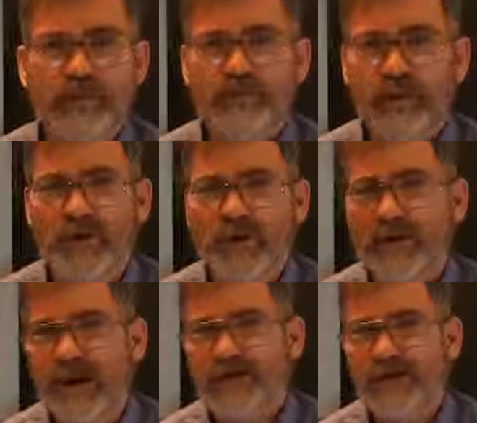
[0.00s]
Estonia,
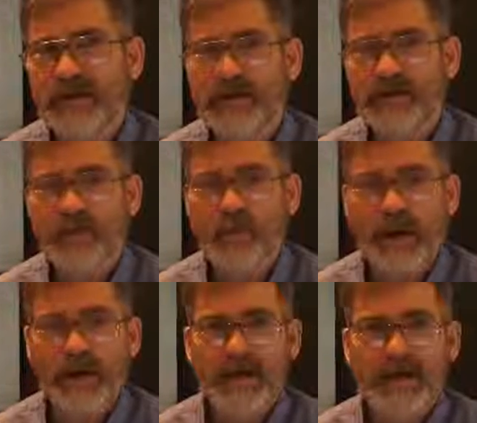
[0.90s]
Latvia,
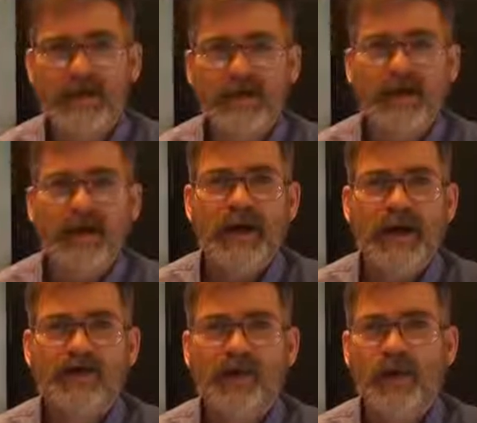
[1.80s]
Lithuania?
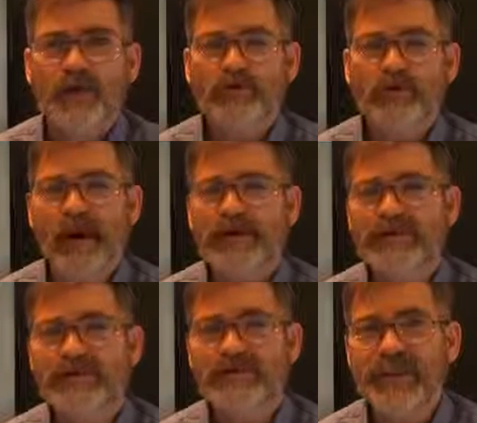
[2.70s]
Of course, right
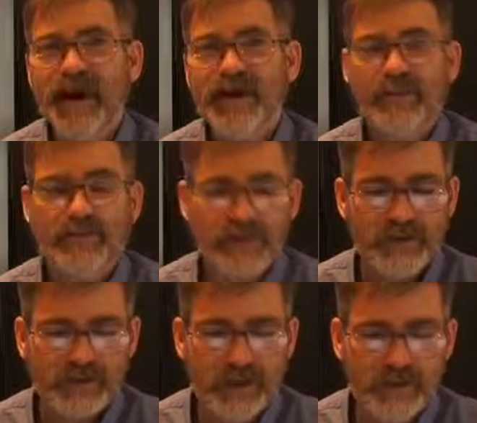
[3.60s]
to the south of
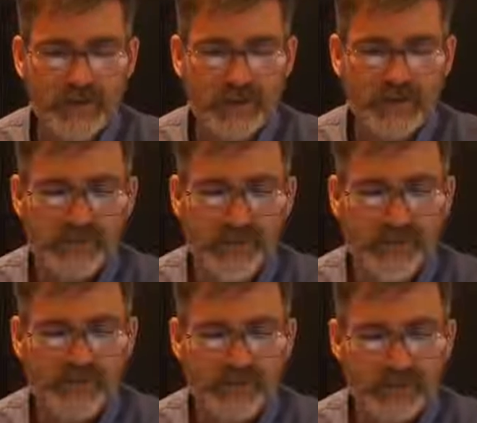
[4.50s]
these countries
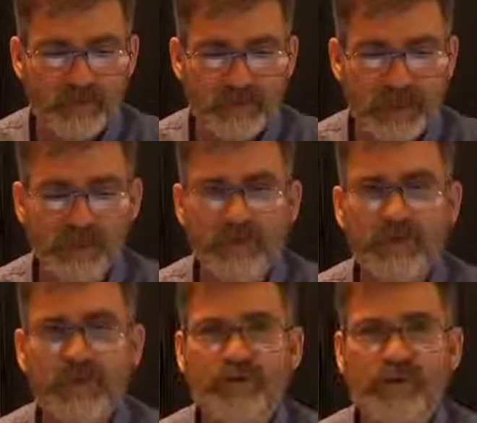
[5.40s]
here is
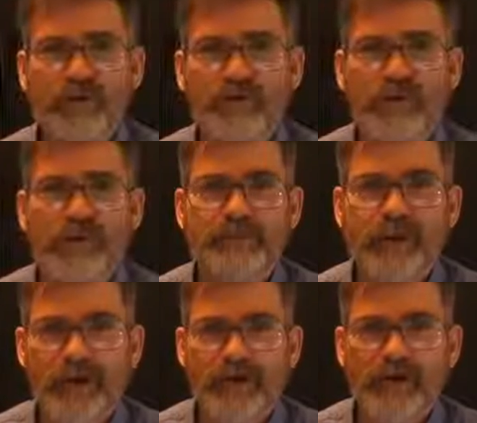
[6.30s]
Belarus, which is a
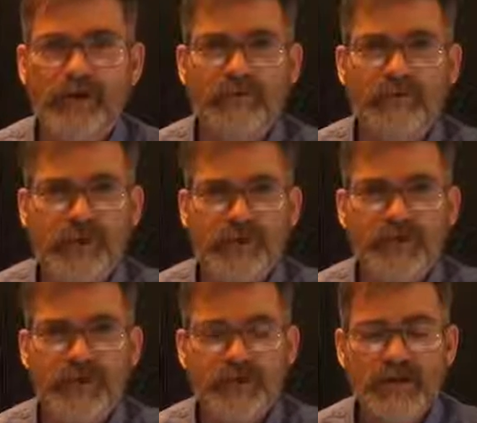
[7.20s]
partner of
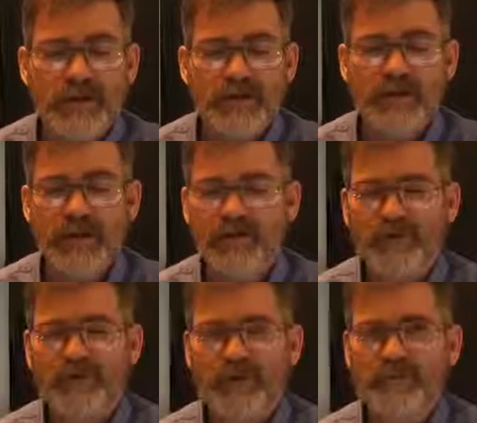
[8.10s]
Russia.
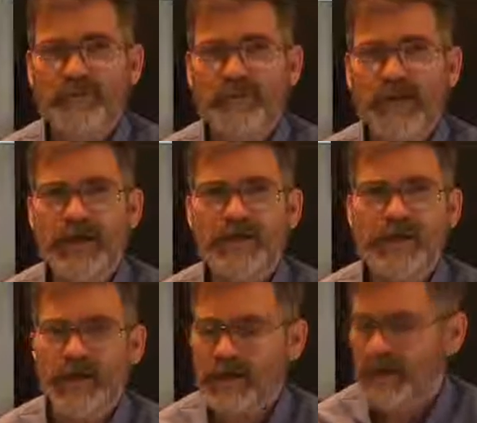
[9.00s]
Belarus seen
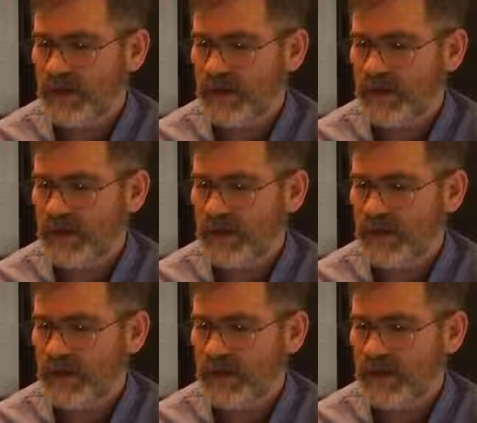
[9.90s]
many